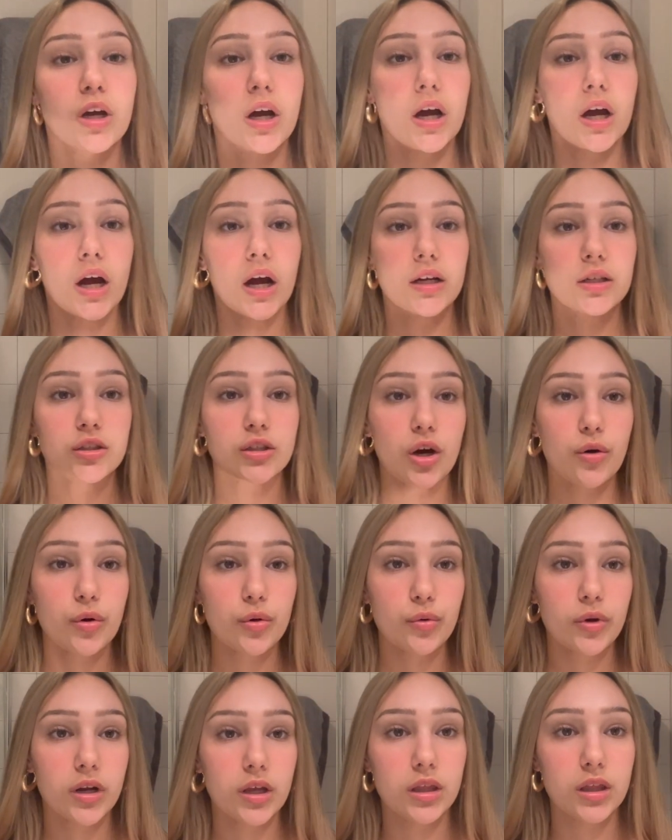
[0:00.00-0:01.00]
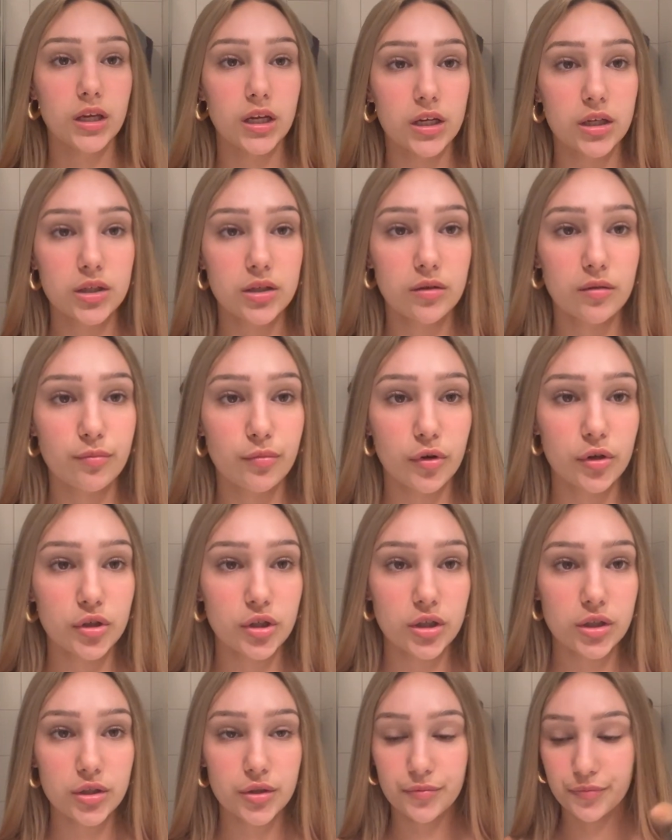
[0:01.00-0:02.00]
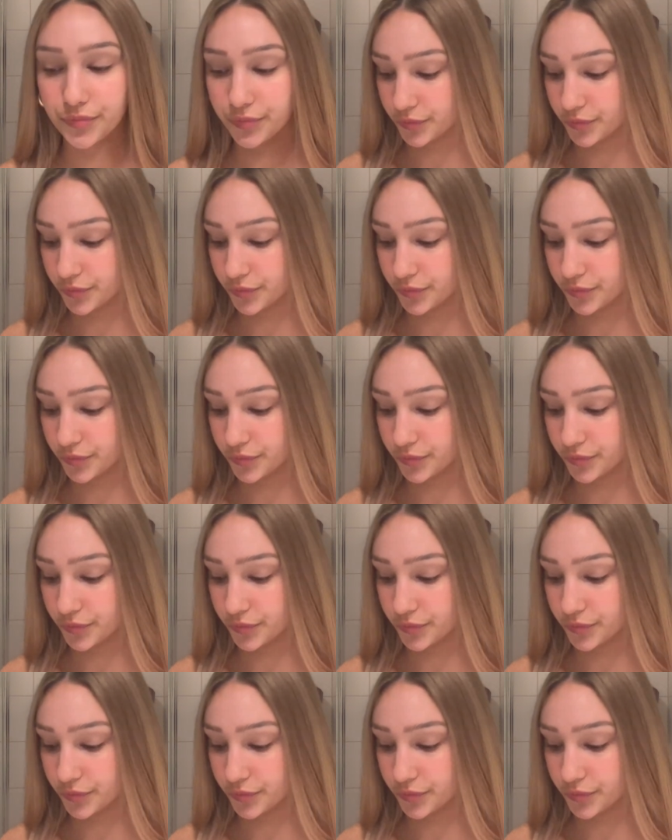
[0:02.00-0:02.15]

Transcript: I start with one of these brushes.